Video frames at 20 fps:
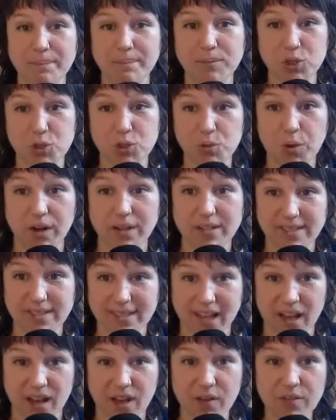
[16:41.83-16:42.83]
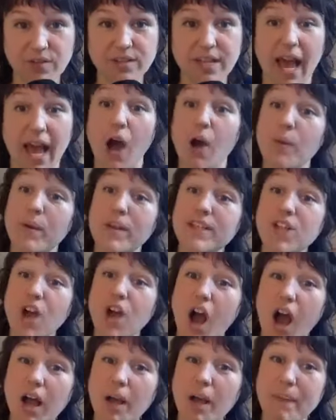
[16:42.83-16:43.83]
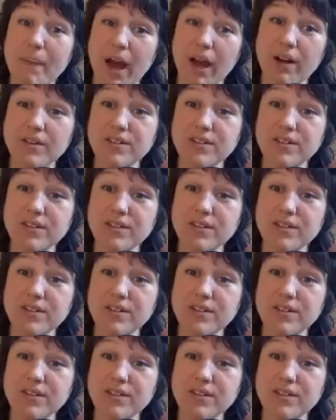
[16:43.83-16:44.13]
to ourselves, how we talk about